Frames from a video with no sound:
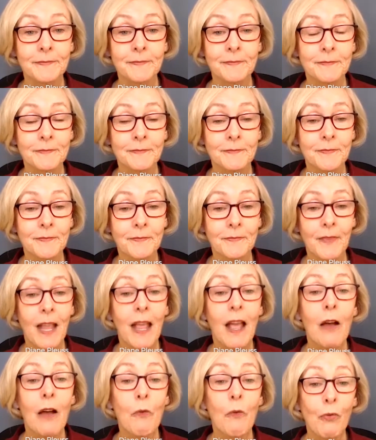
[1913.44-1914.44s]
All right.
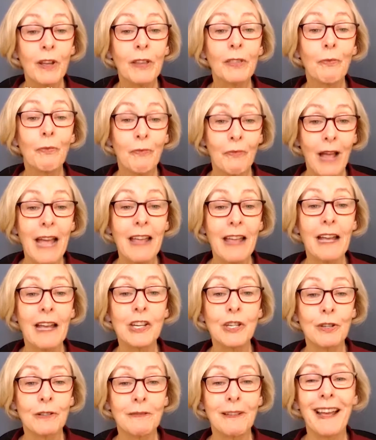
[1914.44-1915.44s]
Okay. With, I, I,
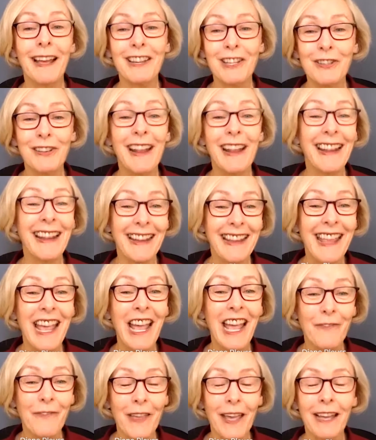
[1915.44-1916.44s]
should I should add a
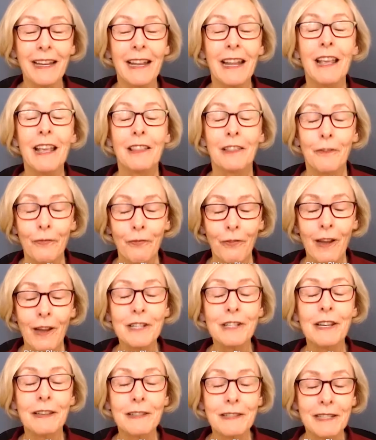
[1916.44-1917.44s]
caveat. The
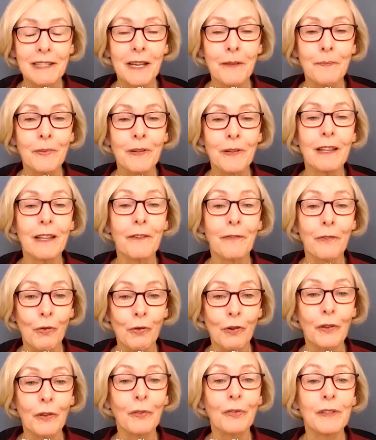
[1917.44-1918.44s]
franchise company, of
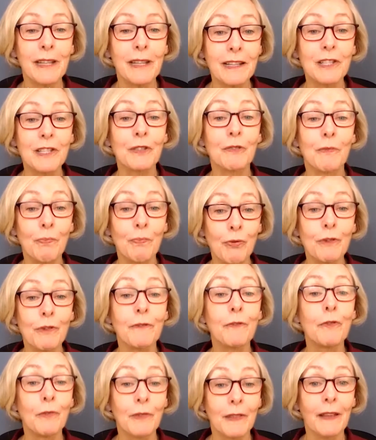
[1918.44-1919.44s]
course, needs to
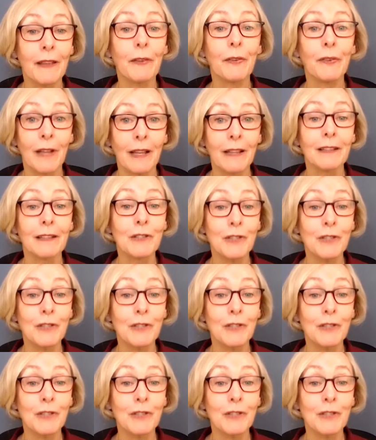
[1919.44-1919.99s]
approve who they sell